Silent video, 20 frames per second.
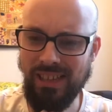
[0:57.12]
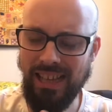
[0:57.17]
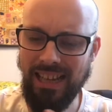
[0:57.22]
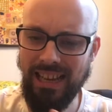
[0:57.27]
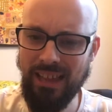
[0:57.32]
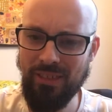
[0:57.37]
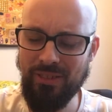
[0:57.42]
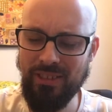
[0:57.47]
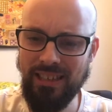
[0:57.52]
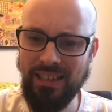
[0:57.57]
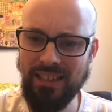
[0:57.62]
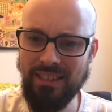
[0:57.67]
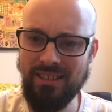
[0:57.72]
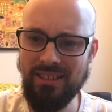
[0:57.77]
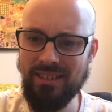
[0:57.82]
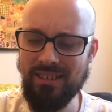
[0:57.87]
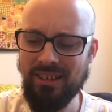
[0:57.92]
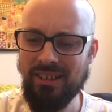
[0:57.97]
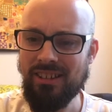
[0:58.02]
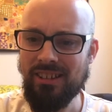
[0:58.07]
And I think
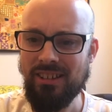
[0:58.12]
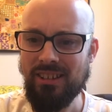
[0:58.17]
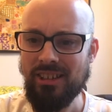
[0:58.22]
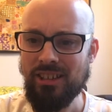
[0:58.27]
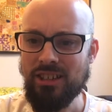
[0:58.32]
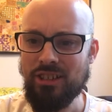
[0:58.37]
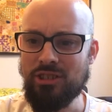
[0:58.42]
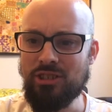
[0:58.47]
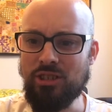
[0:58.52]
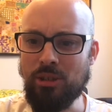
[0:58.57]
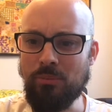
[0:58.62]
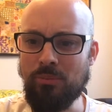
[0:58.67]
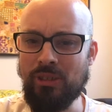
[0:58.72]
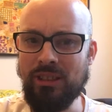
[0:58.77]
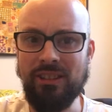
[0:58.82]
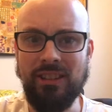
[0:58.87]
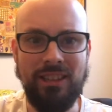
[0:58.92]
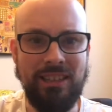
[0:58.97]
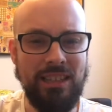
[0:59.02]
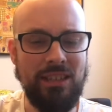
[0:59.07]
it's
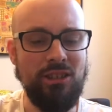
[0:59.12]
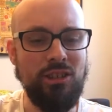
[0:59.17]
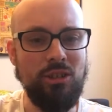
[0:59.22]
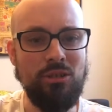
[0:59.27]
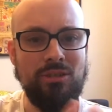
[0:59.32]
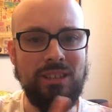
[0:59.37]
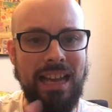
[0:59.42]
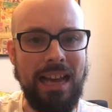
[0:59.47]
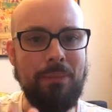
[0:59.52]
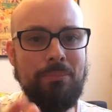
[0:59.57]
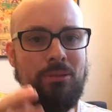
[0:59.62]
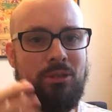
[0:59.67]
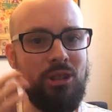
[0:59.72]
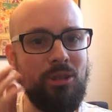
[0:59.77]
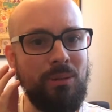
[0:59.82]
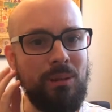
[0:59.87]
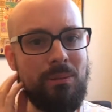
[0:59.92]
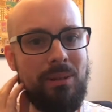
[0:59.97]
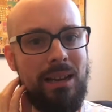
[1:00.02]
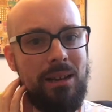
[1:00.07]
something that didn't used to happen to
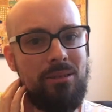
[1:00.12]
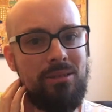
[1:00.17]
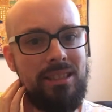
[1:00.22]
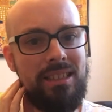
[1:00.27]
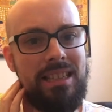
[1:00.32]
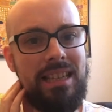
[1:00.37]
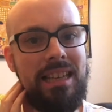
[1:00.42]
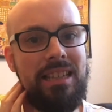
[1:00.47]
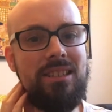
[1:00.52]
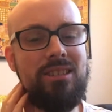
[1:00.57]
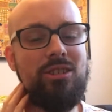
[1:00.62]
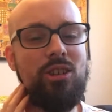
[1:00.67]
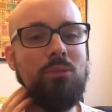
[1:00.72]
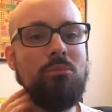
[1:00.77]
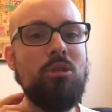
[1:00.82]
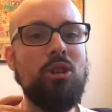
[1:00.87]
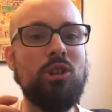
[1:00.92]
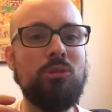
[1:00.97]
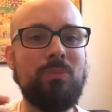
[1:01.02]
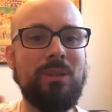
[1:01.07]
me when I was a kid so
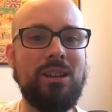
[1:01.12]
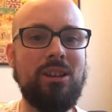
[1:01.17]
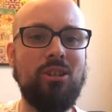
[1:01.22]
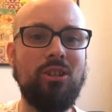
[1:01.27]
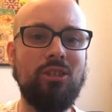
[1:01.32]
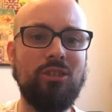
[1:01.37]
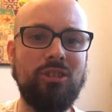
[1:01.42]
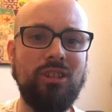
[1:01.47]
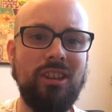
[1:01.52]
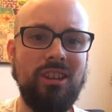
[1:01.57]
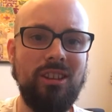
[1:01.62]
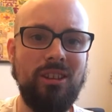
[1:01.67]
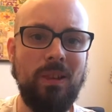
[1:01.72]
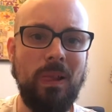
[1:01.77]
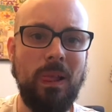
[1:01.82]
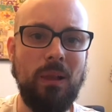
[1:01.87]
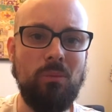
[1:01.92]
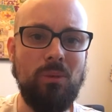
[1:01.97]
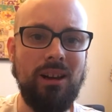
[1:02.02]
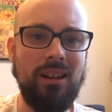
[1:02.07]
much because,
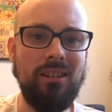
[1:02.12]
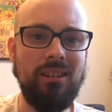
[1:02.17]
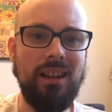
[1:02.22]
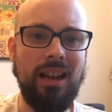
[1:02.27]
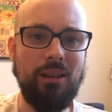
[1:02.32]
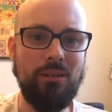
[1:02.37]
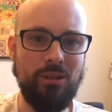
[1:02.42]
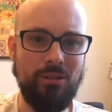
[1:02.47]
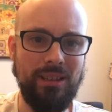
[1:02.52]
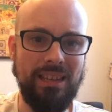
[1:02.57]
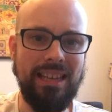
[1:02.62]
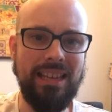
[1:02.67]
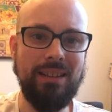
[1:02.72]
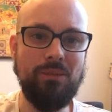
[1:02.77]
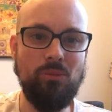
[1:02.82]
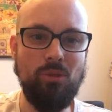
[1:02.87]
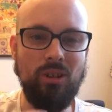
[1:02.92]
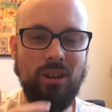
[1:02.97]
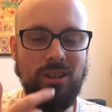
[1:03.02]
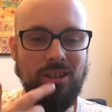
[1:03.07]
well, I would only
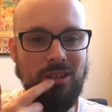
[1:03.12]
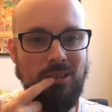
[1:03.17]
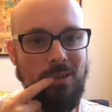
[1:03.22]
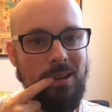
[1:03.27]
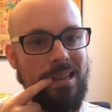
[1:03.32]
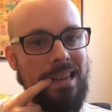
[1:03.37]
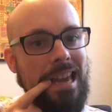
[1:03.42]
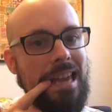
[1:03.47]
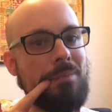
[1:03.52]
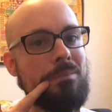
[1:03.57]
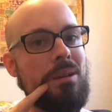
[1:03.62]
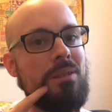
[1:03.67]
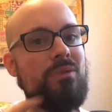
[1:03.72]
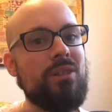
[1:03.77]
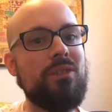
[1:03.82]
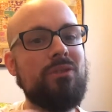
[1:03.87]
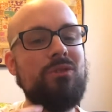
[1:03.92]
get a game every